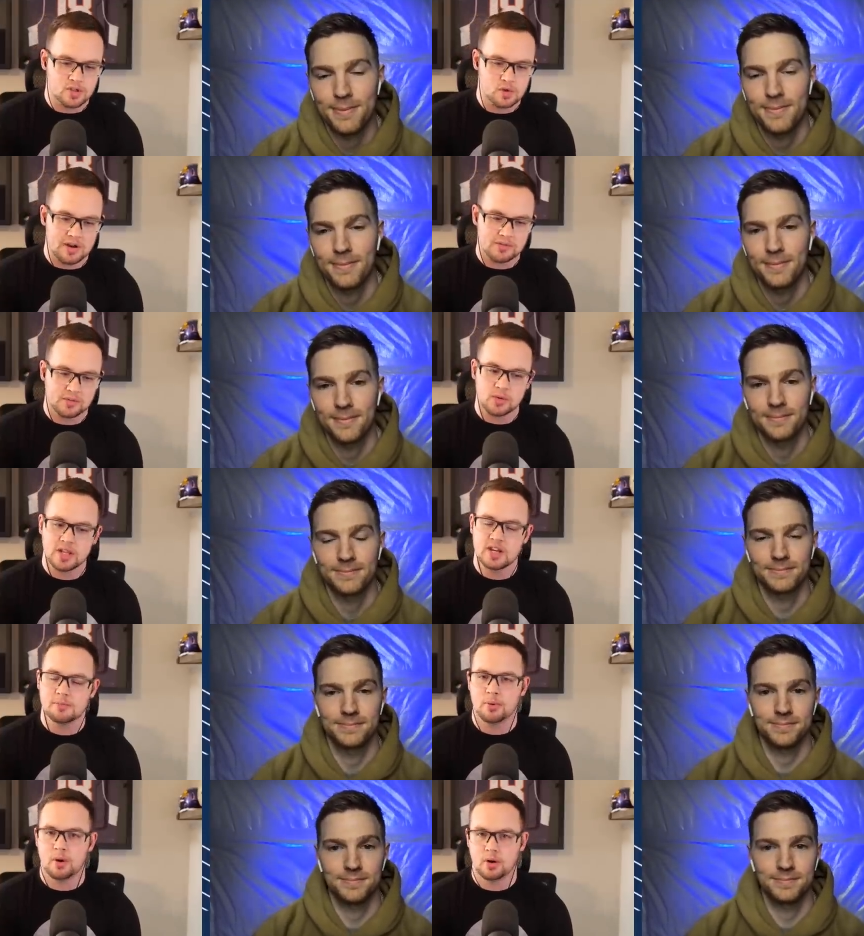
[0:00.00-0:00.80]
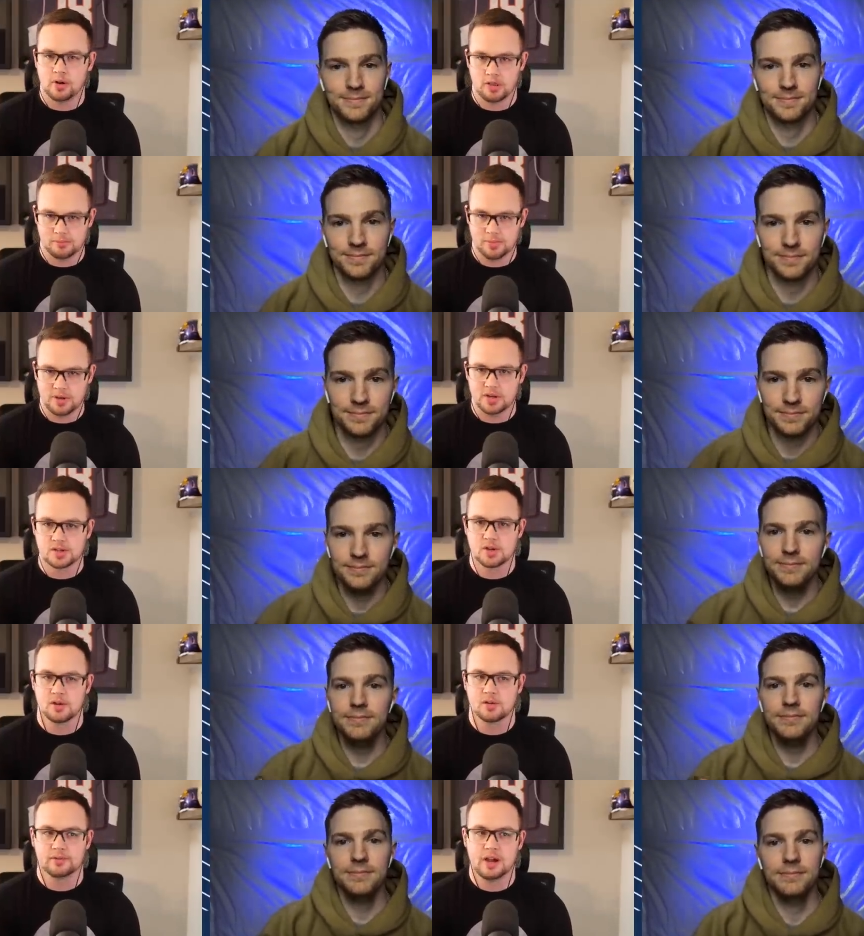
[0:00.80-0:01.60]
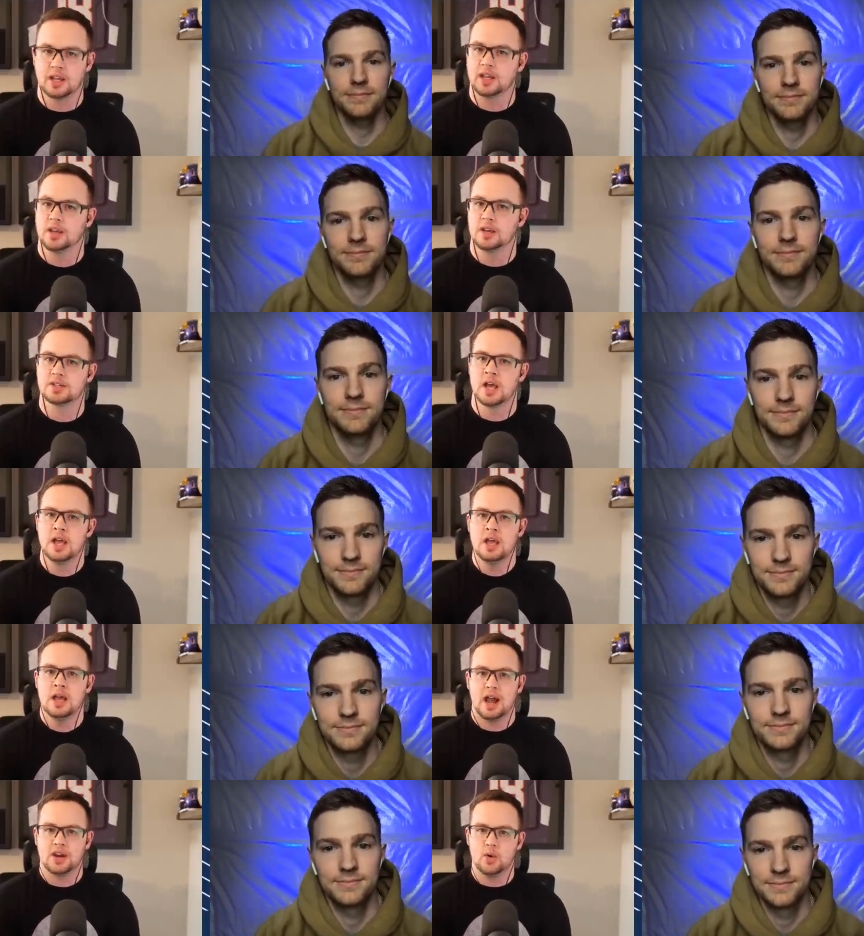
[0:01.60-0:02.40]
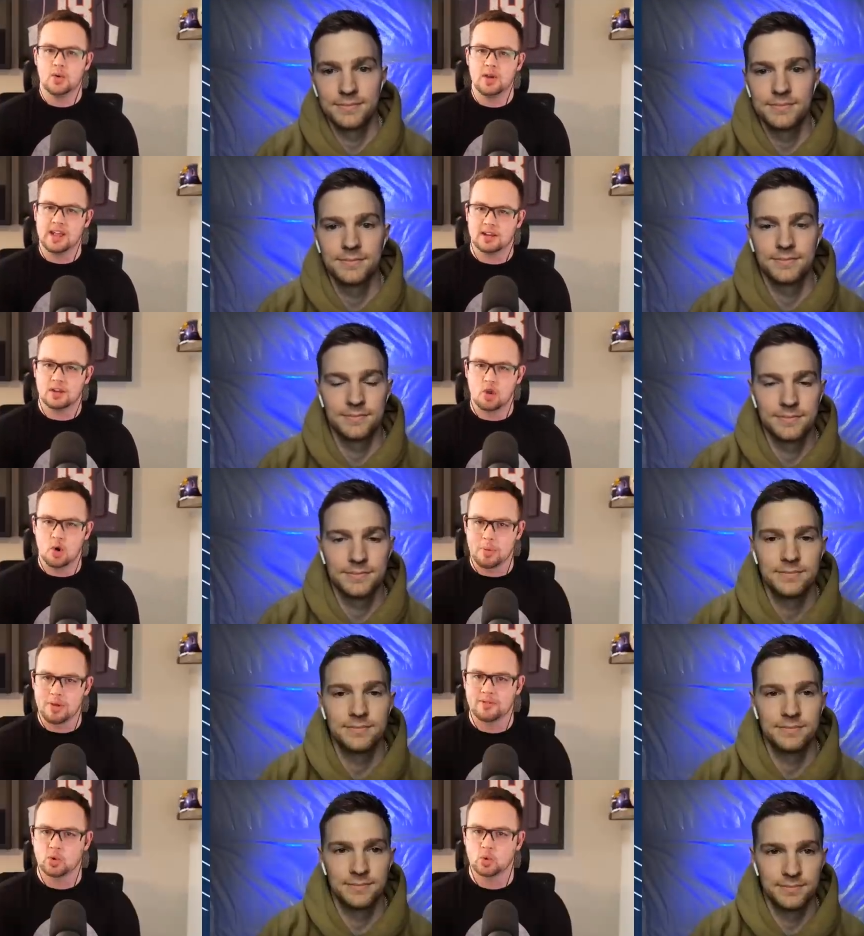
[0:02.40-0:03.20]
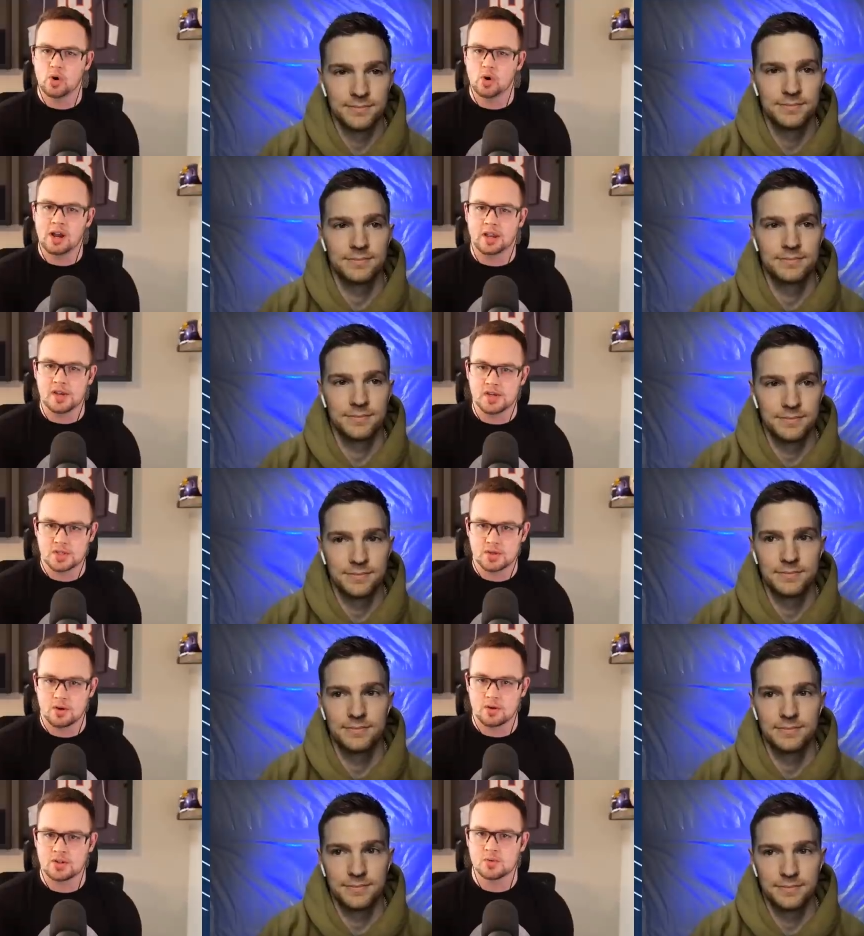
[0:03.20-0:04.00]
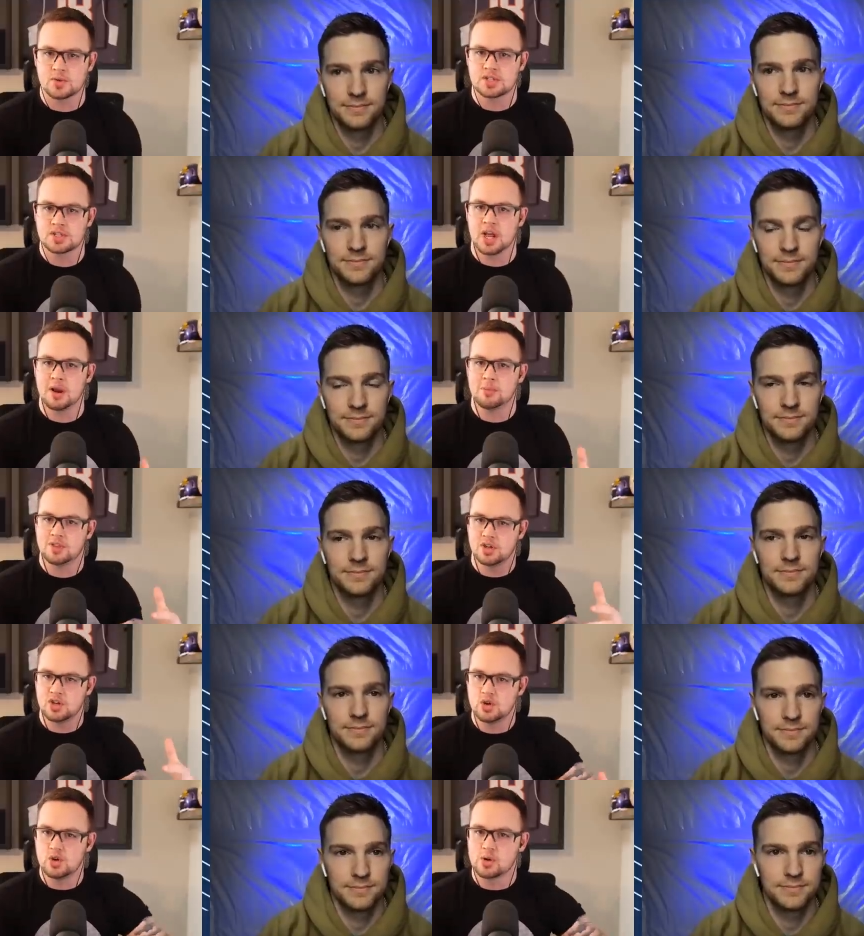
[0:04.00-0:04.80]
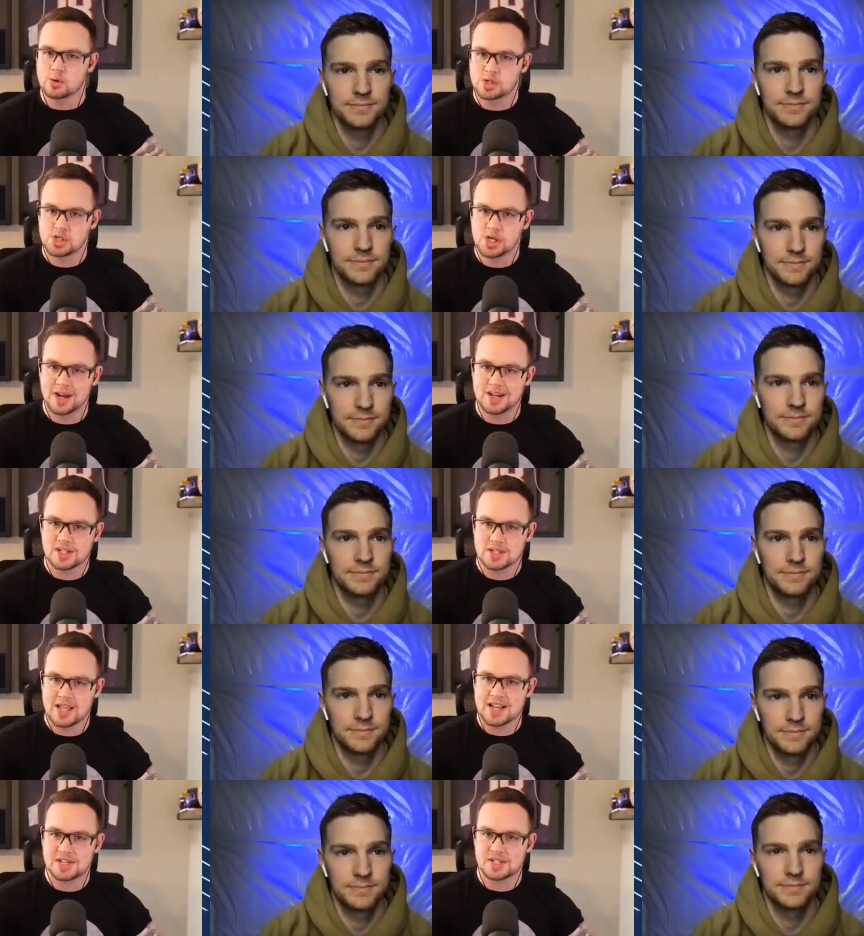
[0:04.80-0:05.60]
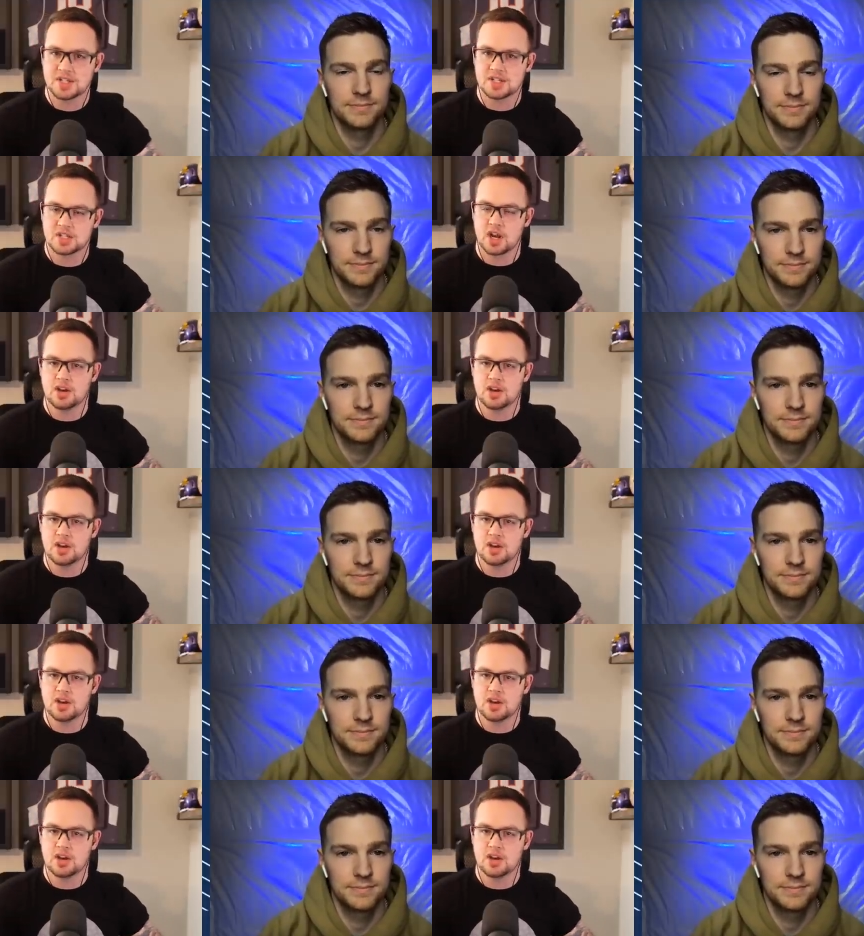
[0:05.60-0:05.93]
Speaker 1: too, after he departed the Minnesota Vikings, I know he had a little bit of a rocky start to his time with the New York Giants last season.